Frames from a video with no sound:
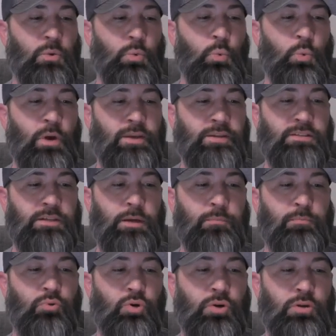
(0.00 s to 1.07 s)

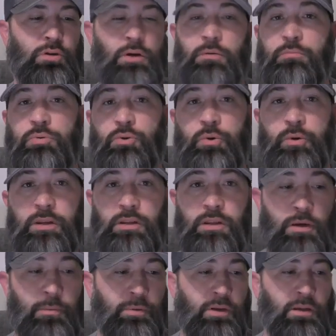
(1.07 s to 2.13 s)
Westbrook Brewing
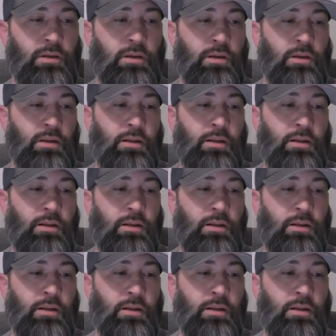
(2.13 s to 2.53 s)
Company